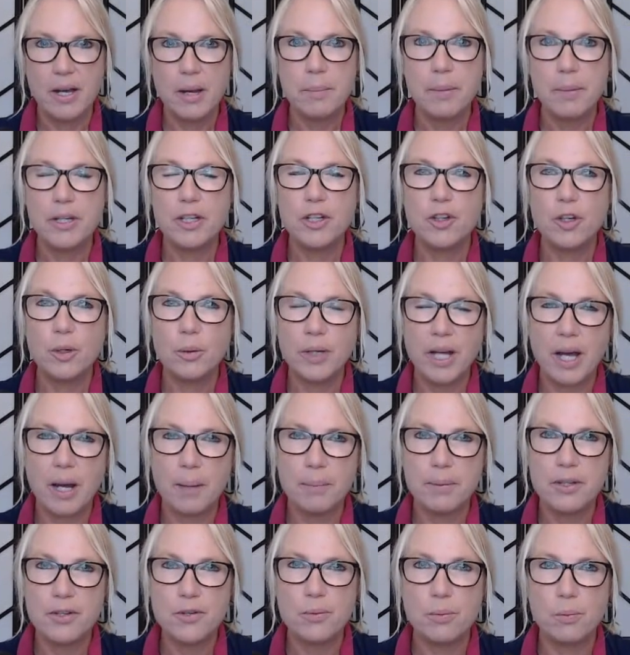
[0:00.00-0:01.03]
But you know what
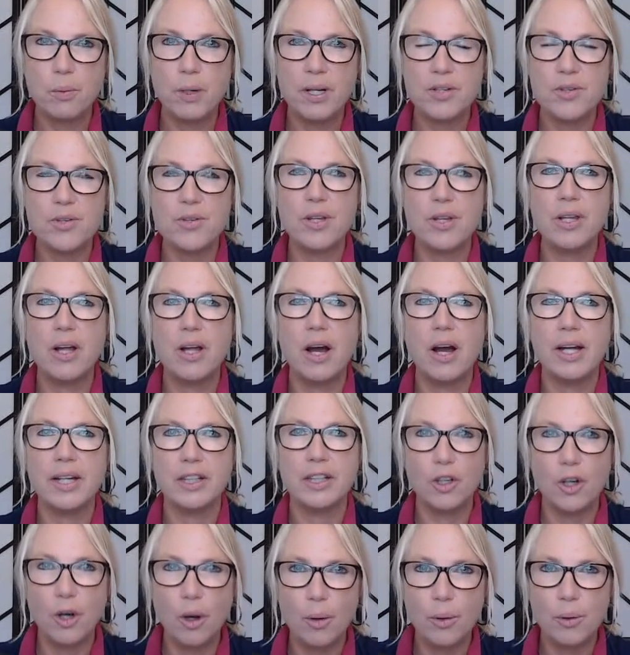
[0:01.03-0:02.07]
happens? Once the
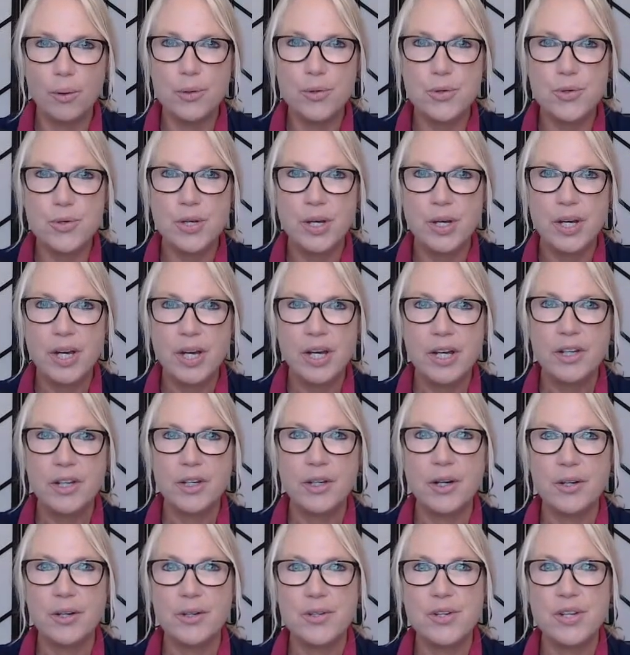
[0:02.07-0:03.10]
lion goes, you
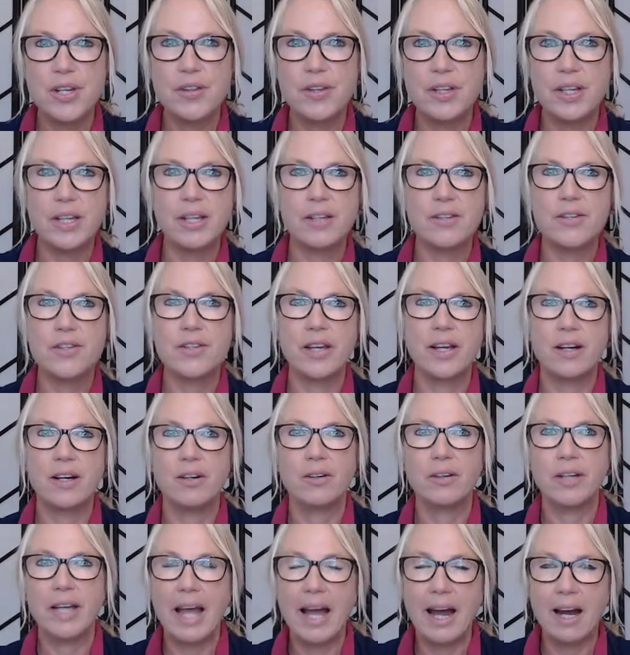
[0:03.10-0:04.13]
don't see the gazelle
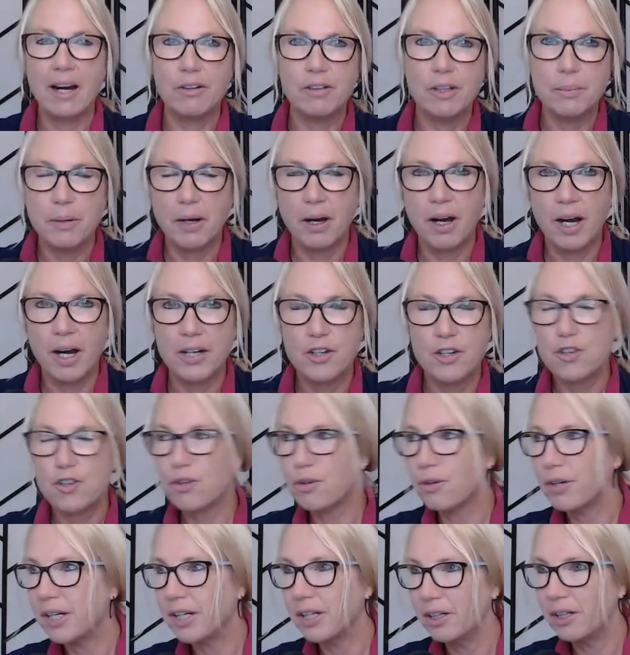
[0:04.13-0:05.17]
cowering behind a
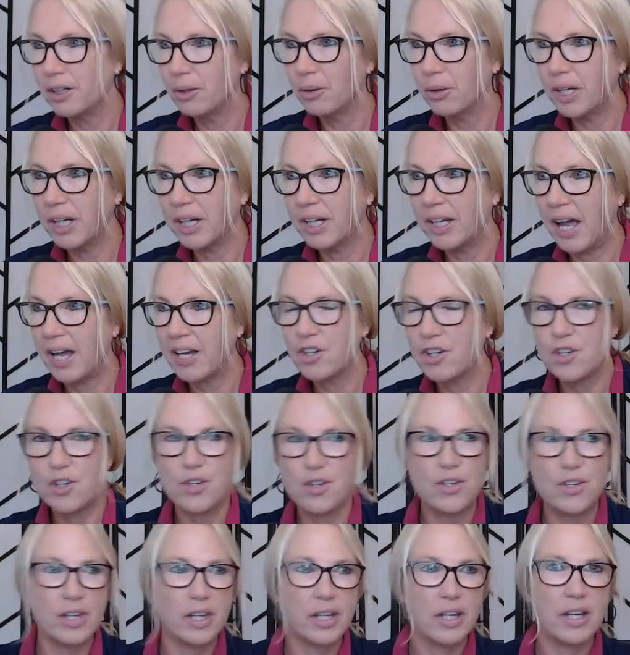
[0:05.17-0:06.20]
tree, looking
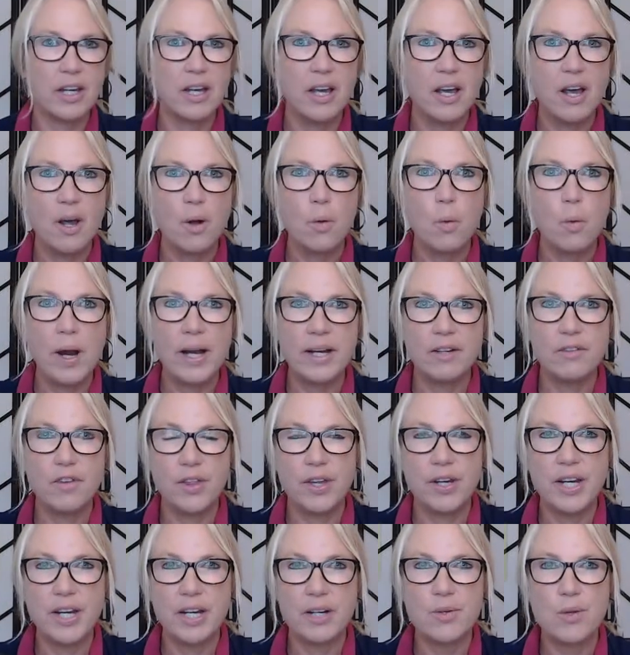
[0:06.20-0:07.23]
anxiously, waiting for
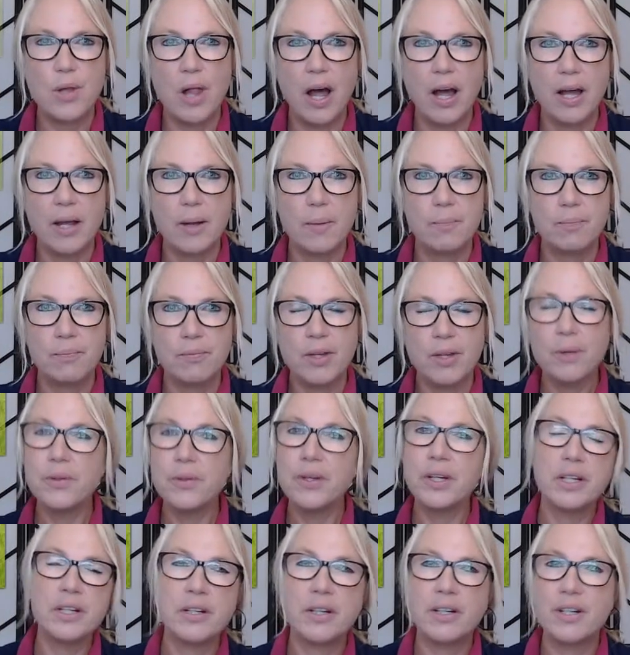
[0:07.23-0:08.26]
the next lion. No,
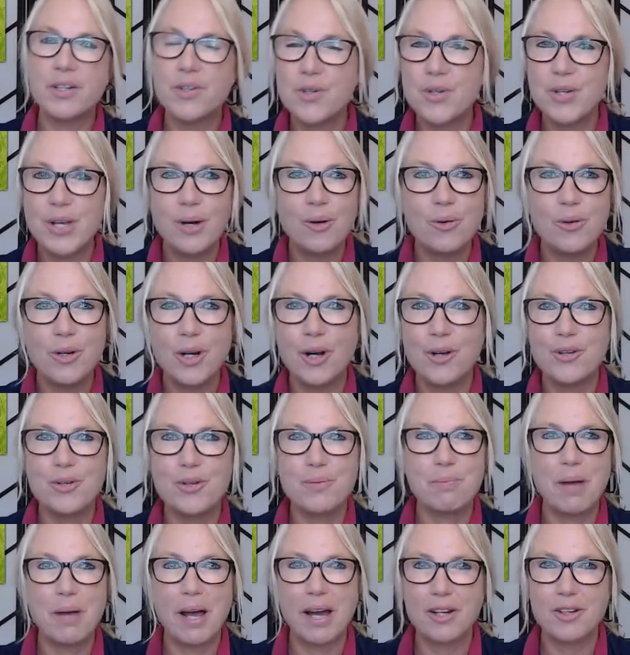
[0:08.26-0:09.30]
the gazelle goes
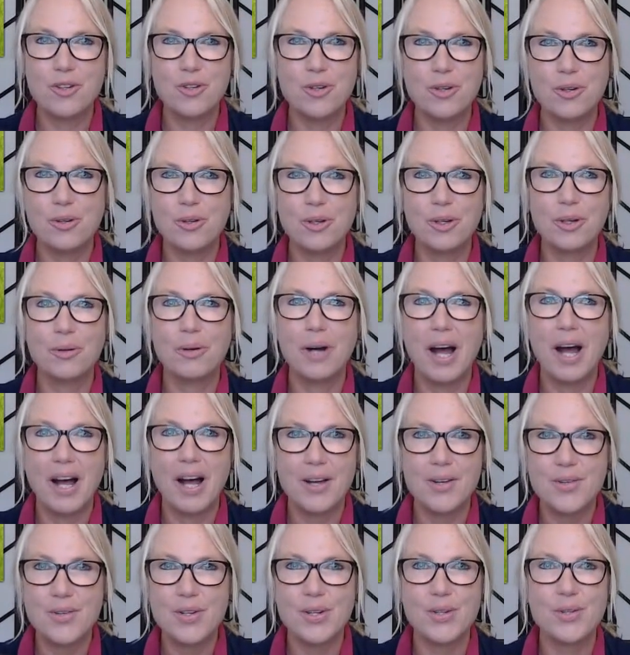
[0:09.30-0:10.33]
back to the
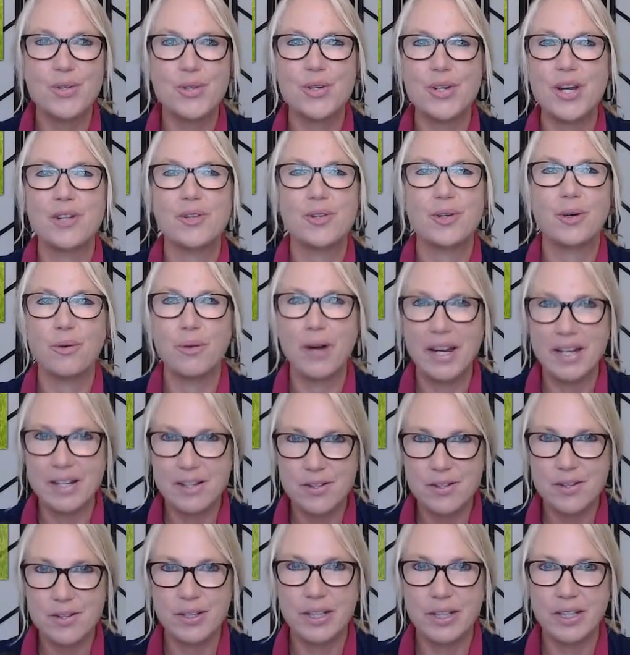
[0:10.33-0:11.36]
grass and starts
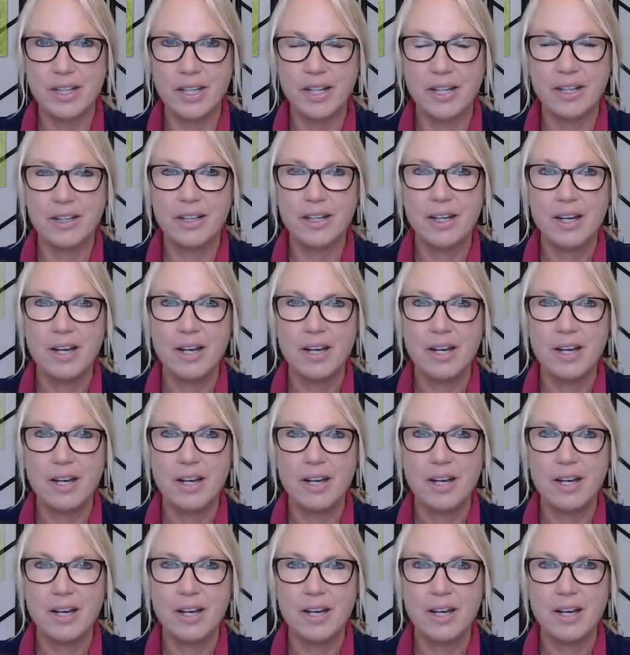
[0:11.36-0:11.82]
grazing again.